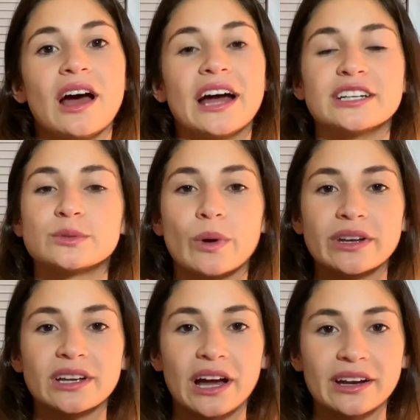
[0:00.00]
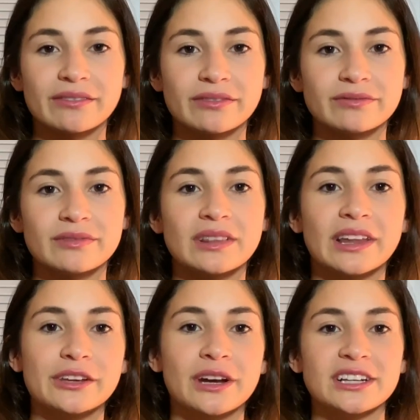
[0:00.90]
I just wanted to kind of
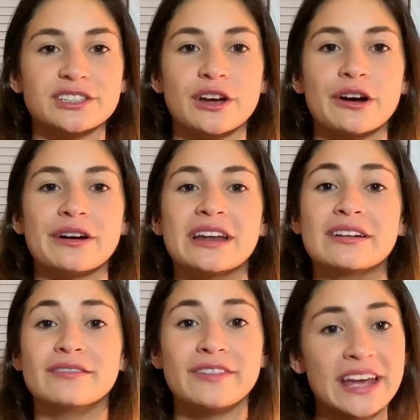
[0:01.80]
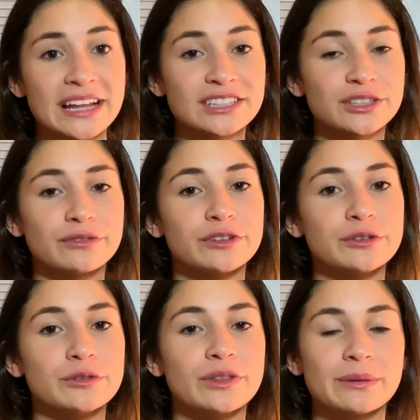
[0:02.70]
let you guys know in advance, so if
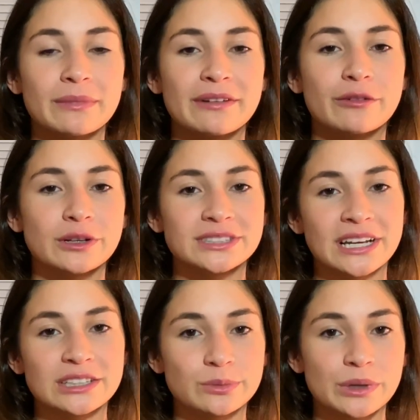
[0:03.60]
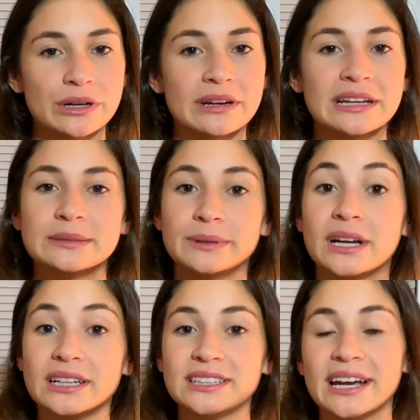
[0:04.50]
you think my voice sounds weird, it is
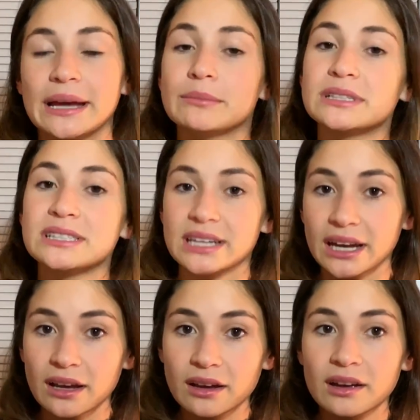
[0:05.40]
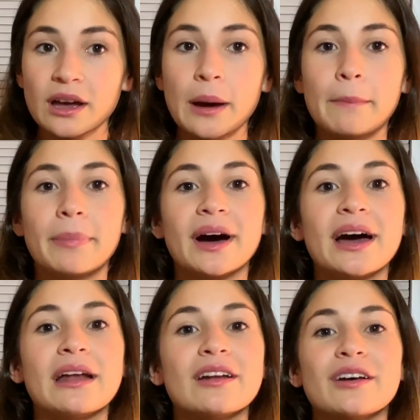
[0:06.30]
because I am sick.
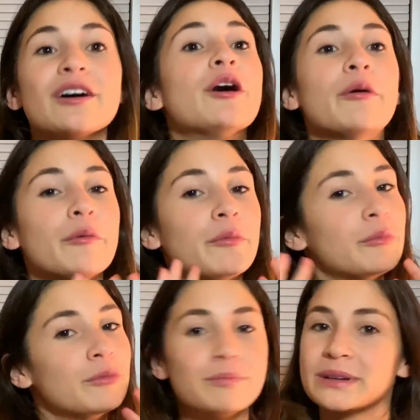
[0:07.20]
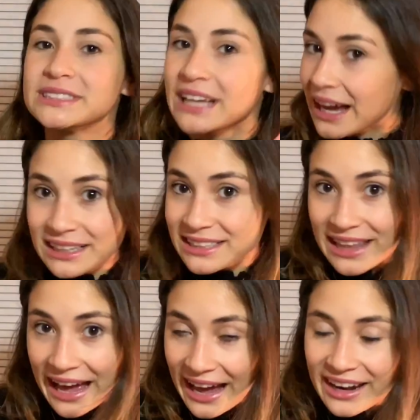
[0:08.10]
But besides
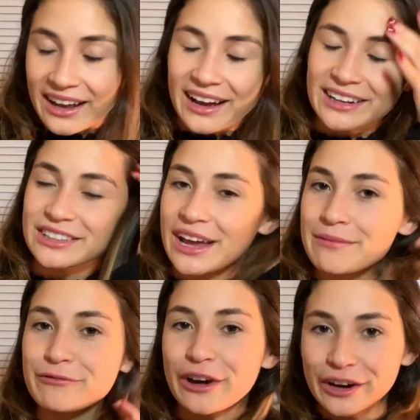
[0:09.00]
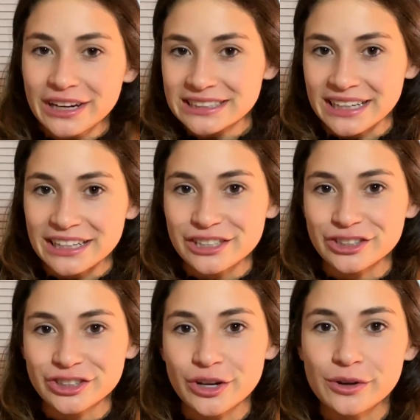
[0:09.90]
that, I am very excited to
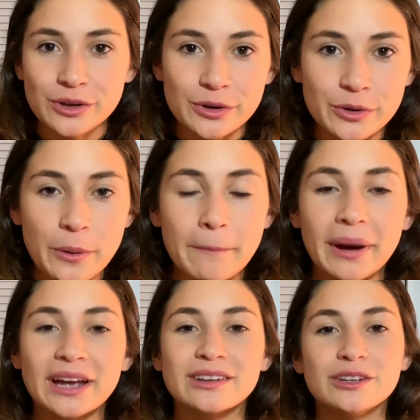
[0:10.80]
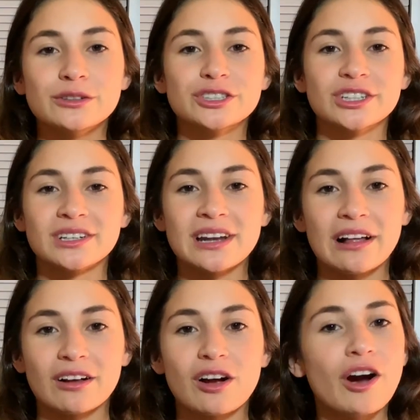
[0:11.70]
show you my new
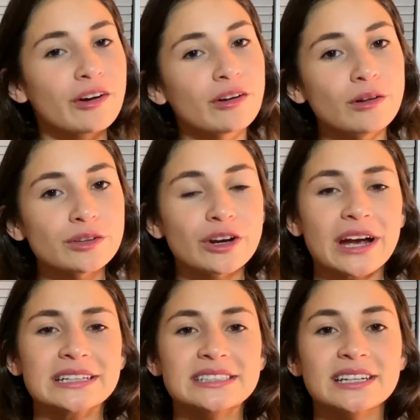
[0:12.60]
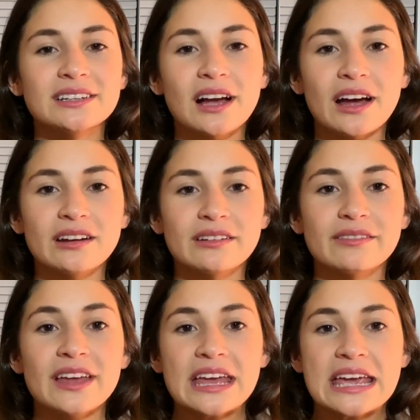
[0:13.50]
Chanel card holder. I did kind
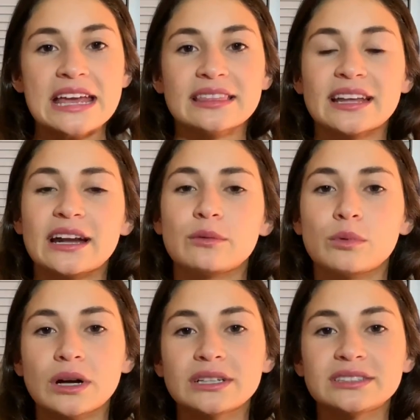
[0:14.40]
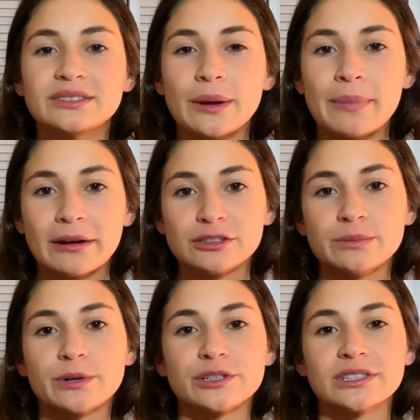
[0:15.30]
of hint that I was about
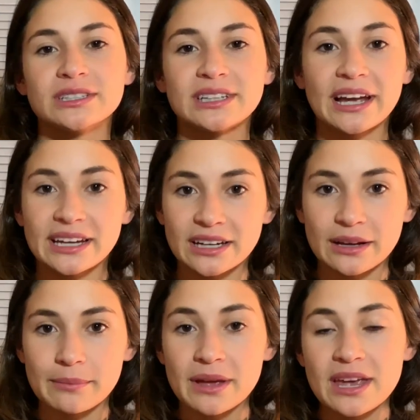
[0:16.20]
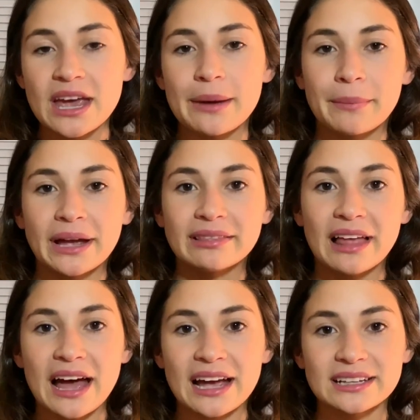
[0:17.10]
to purchase this item in my
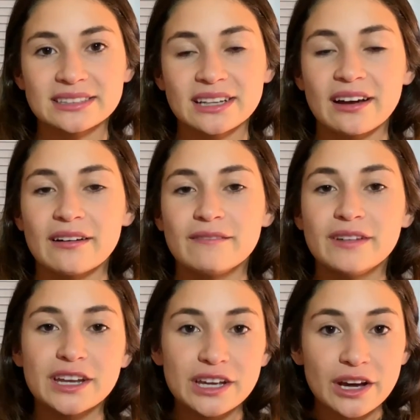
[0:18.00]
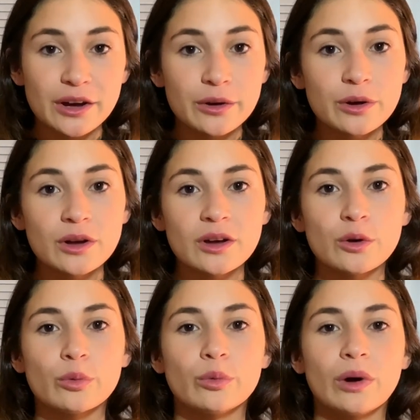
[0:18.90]
last video,
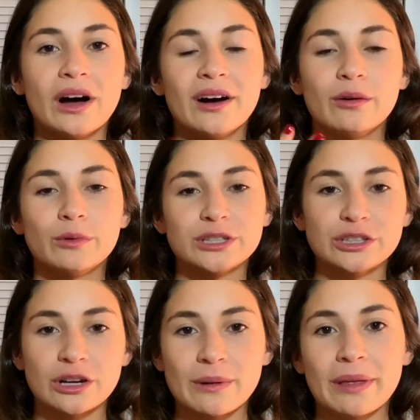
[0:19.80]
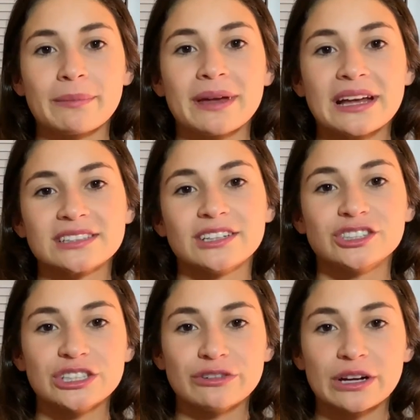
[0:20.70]
which I talk about like my
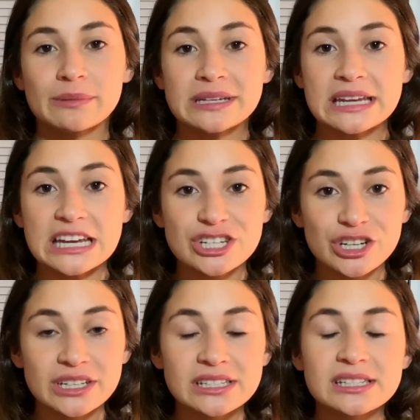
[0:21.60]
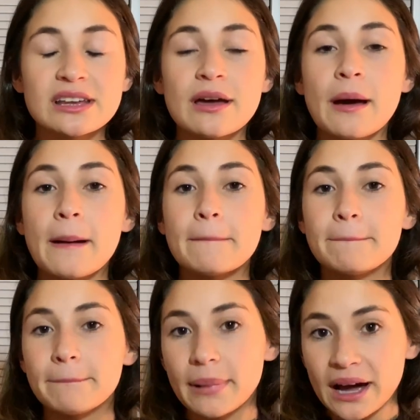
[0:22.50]
SLG recommendations,
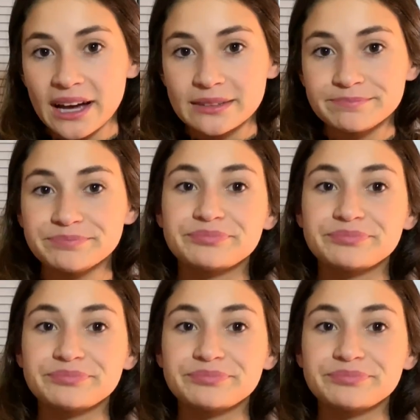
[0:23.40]
but